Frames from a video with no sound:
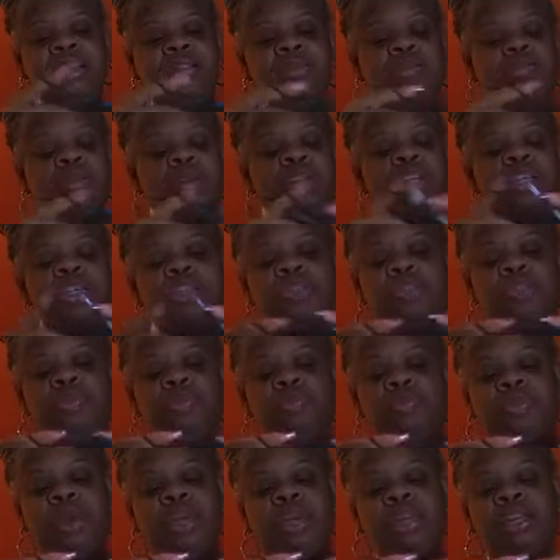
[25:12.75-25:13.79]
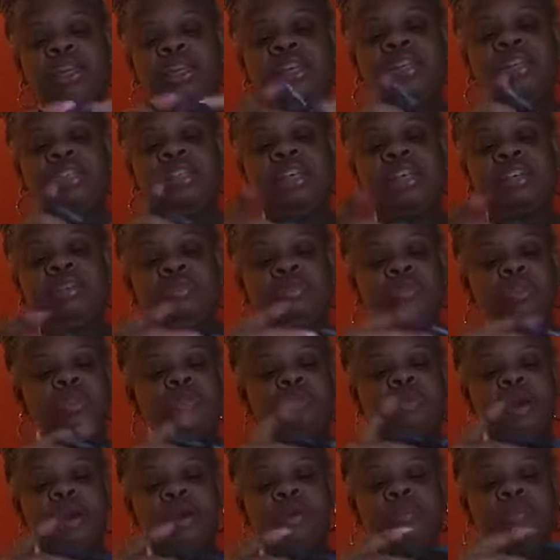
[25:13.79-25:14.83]
Asana, what are you making? Because
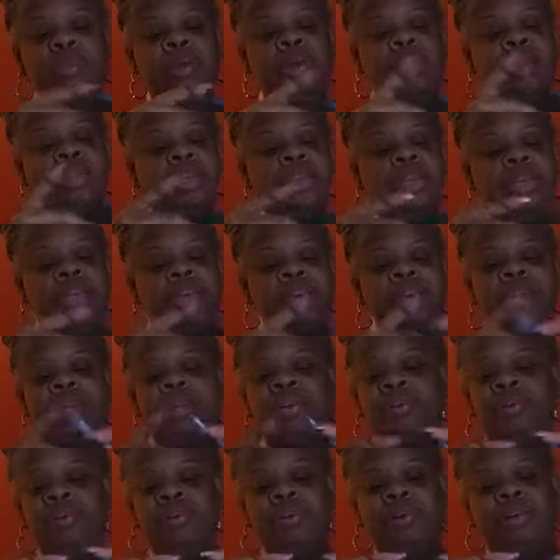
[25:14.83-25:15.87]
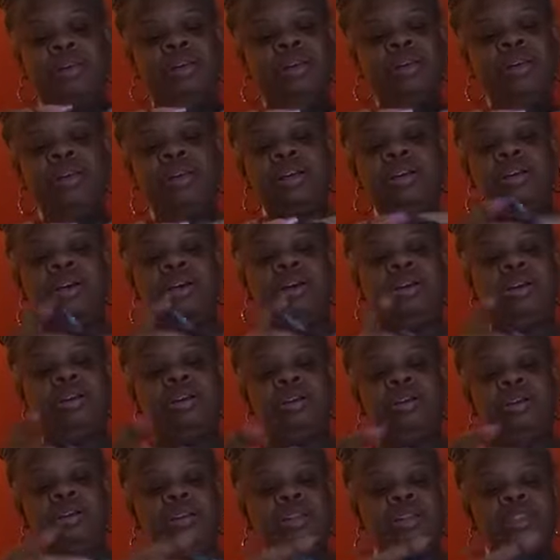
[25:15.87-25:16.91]
I know she probably making a cake or
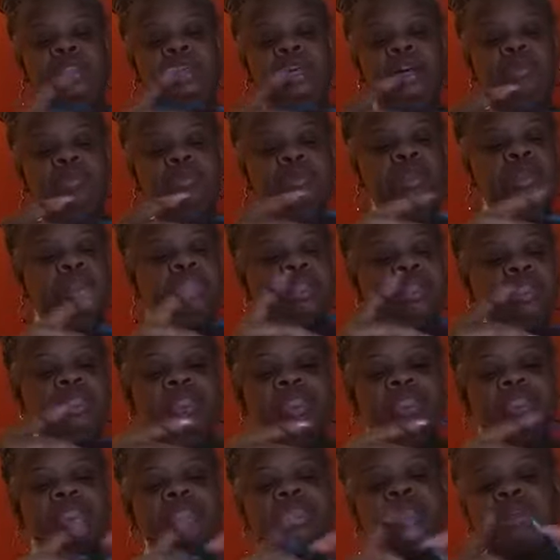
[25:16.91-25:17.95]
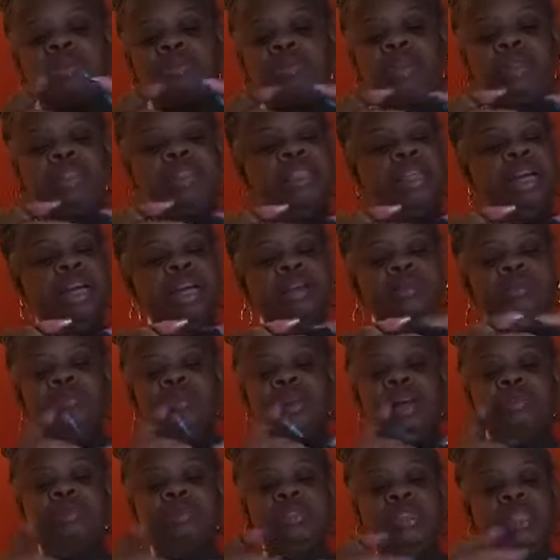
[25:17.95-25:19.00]
a tumbler or something.
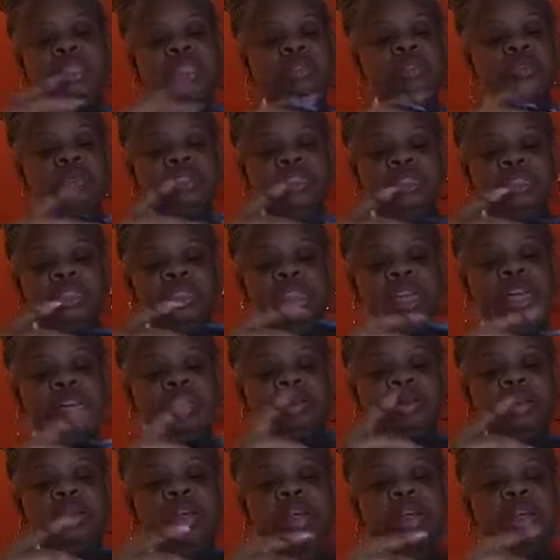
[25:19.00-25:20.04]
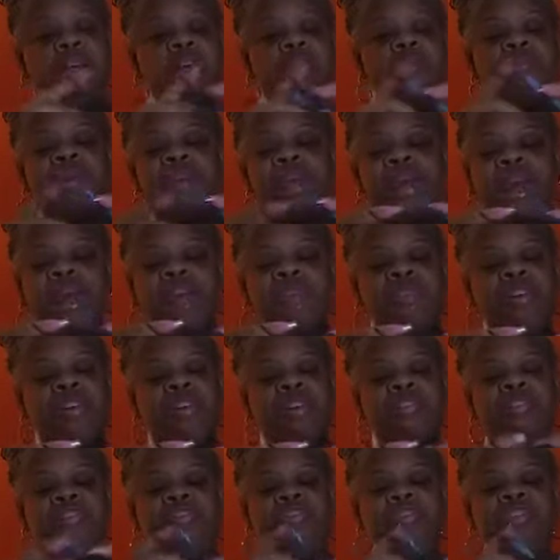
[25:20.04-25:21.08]
Asana, I'm telling you, Asana
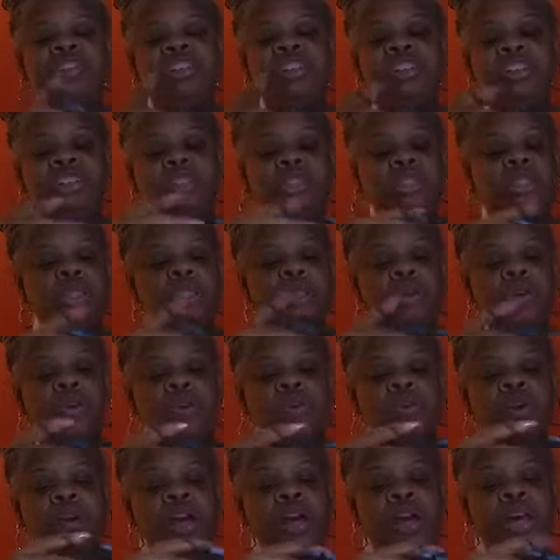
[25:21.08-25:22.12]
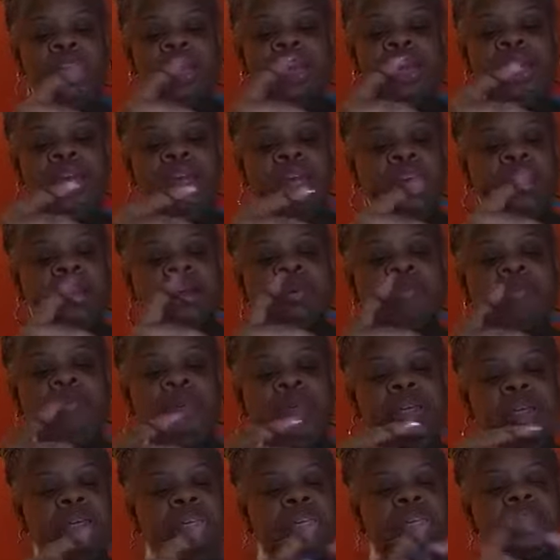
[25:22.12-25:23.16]
be having her foot, her toe, her
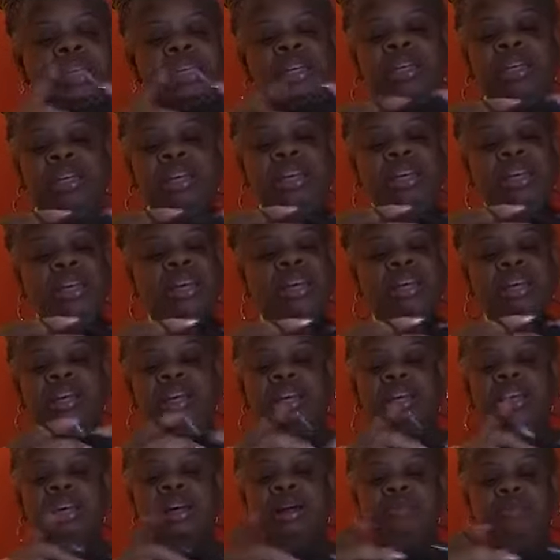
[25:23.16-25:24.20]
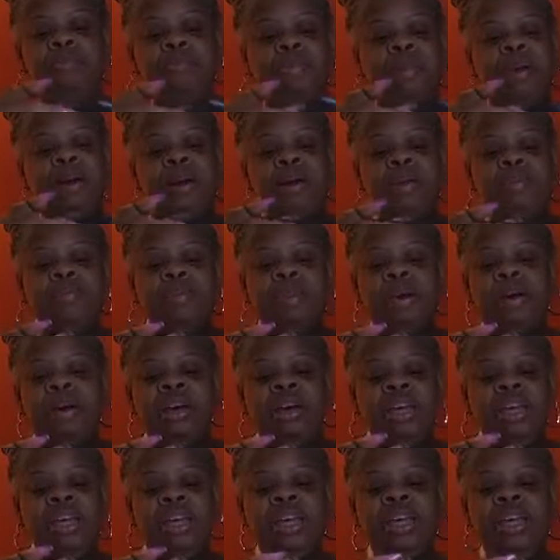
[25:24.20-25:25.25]
hand, her pinky, her
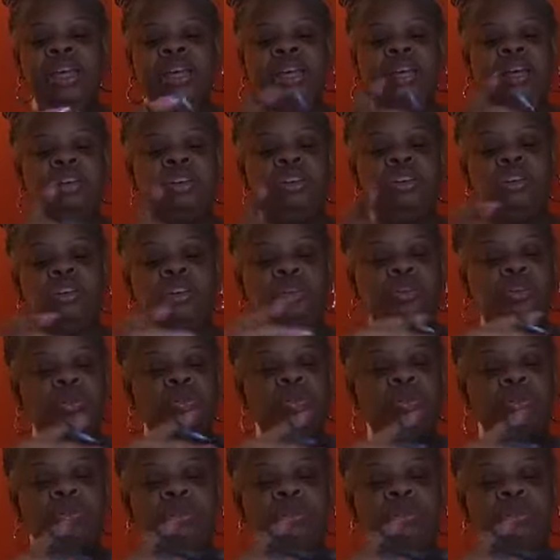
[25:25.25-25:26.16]
ear, her